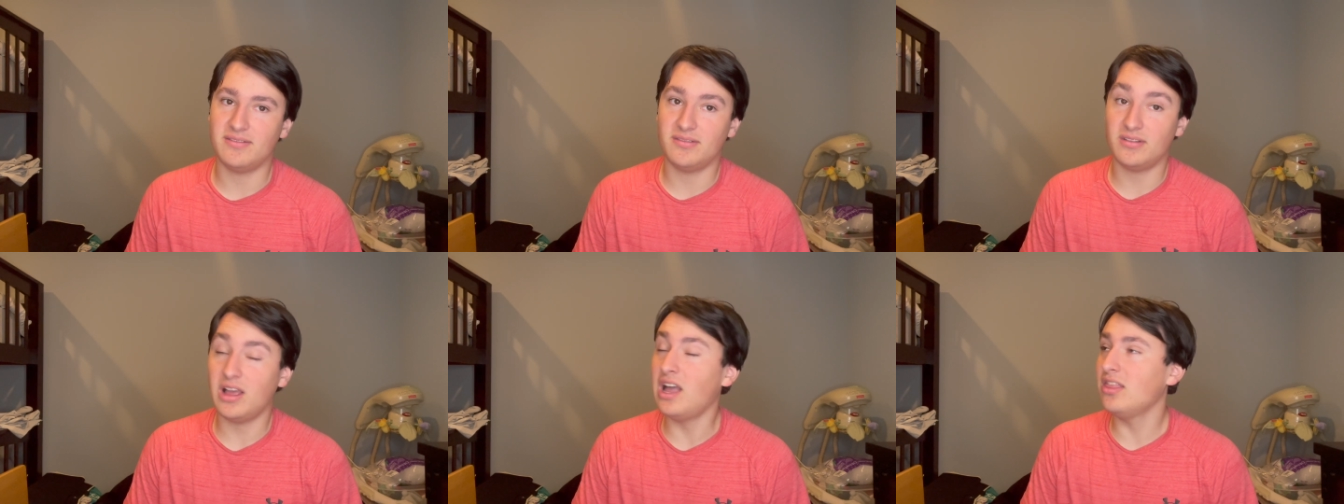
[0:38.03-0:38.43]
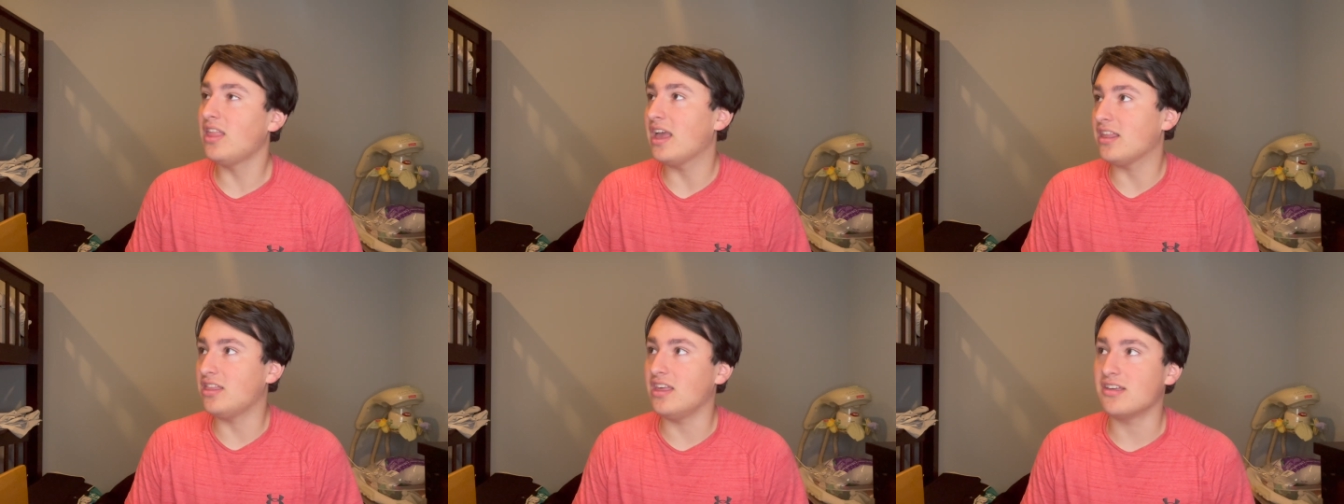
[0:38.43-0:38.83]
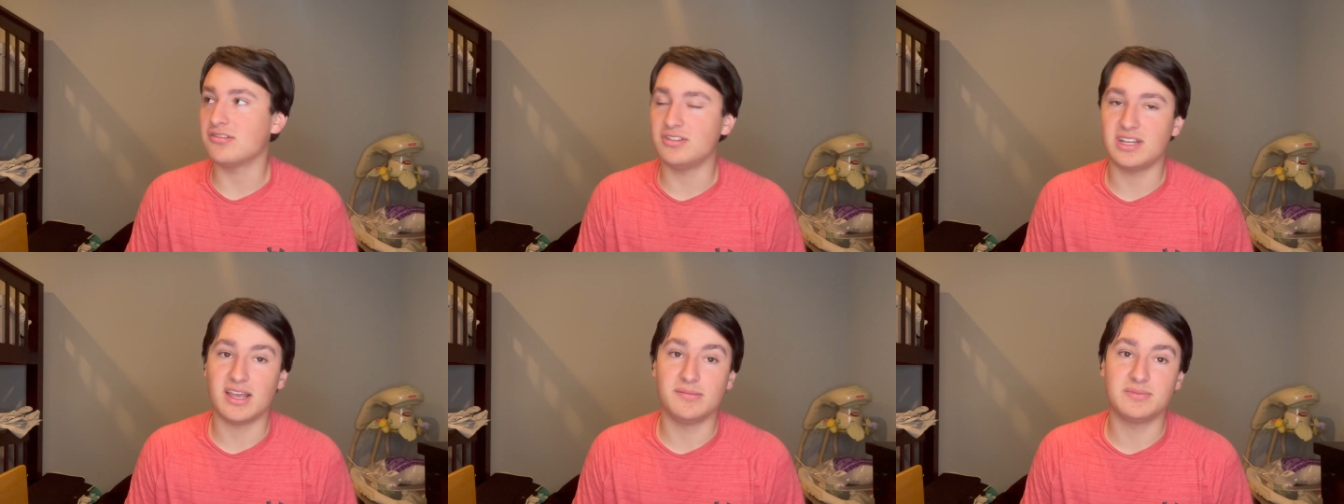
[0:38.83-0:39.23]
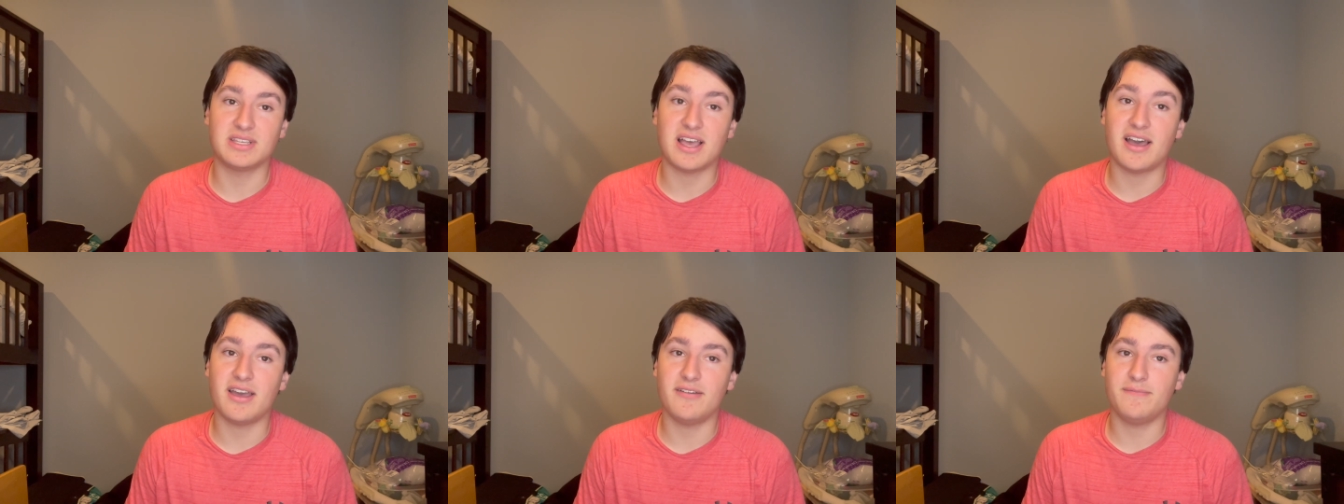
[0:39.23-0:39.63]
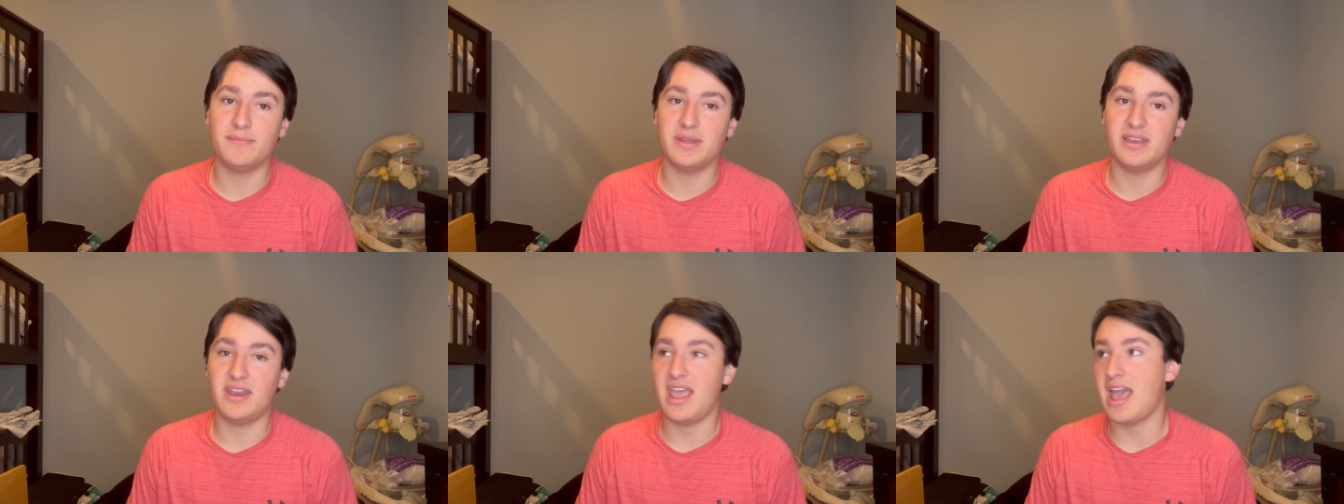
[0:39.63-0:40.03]
unlike the other times, I've
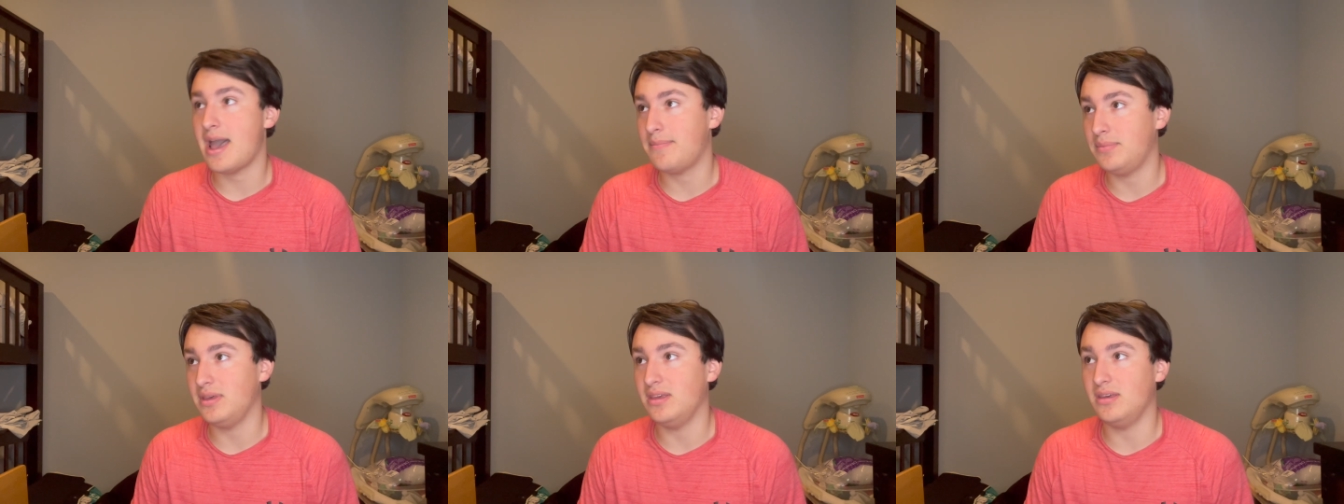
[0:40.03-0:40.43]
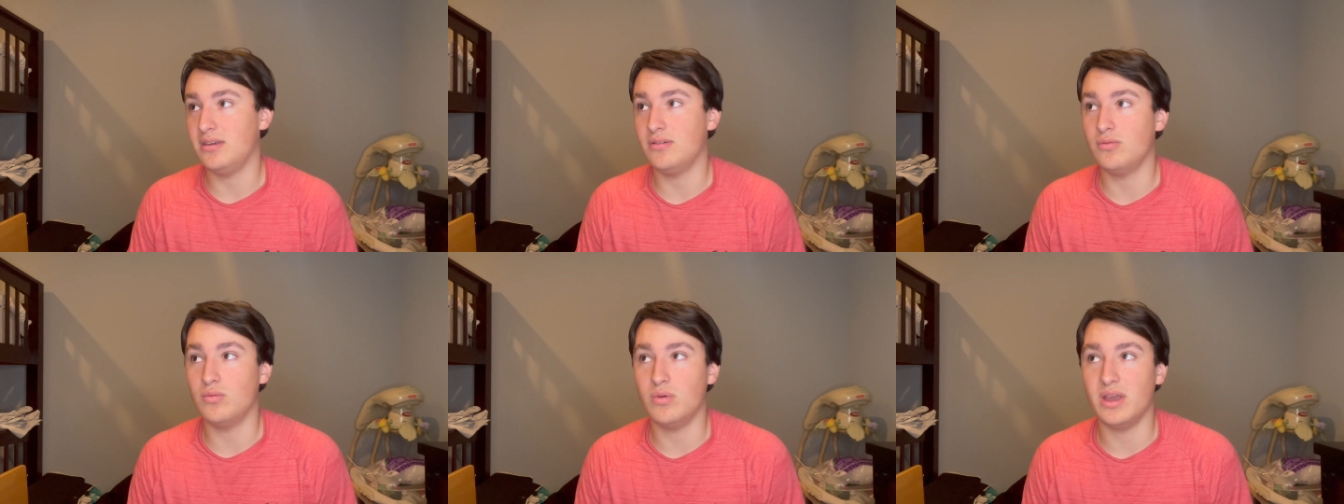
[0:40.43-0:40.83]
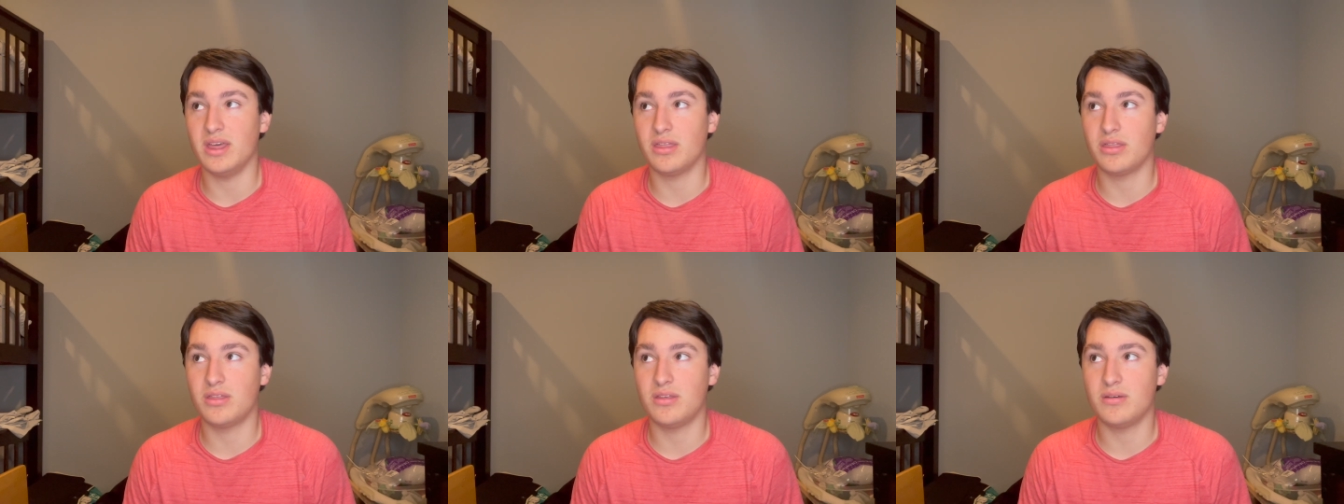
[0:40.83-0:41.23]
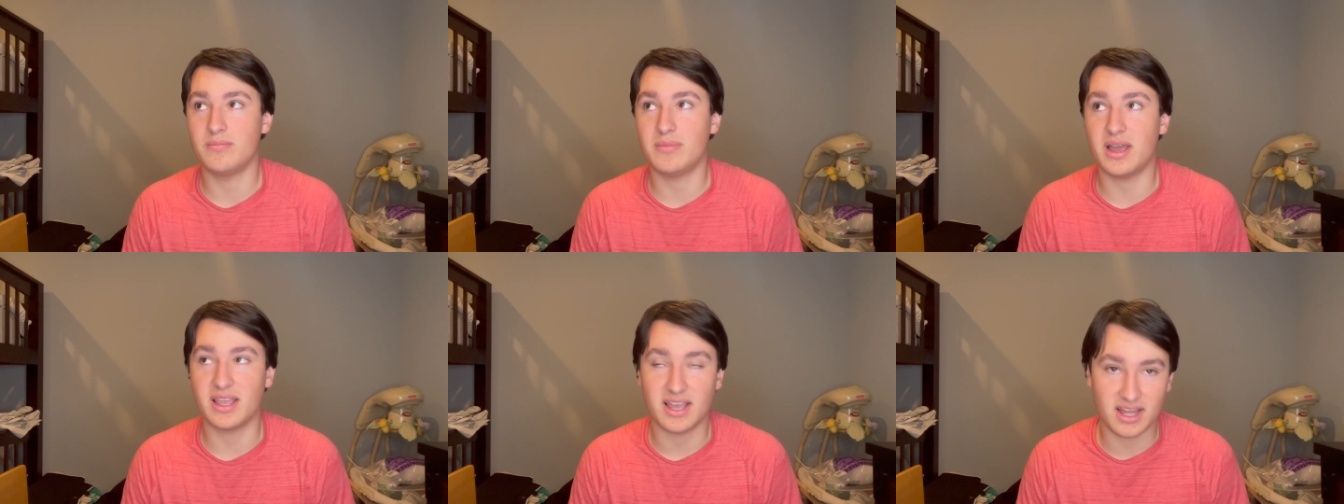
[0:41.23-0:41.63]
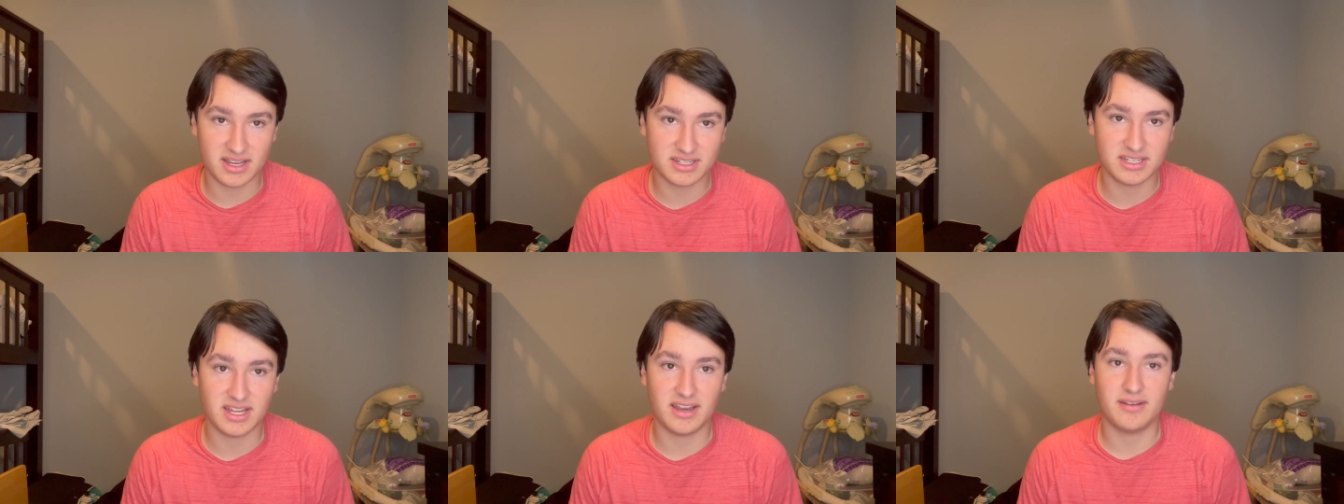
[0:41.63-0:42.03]
been happy with my
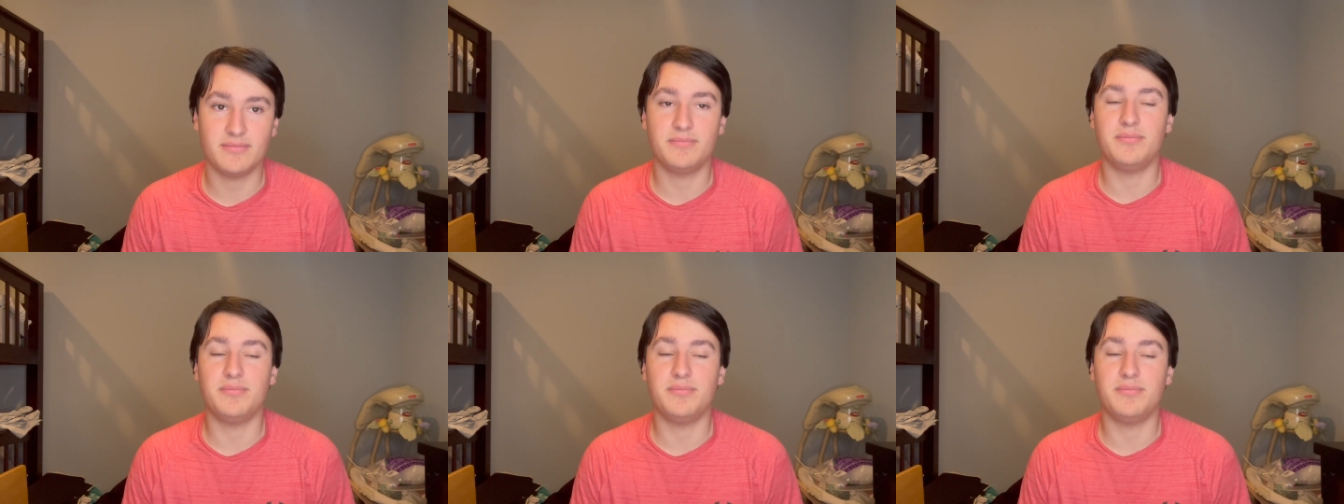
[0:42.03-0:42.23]
content,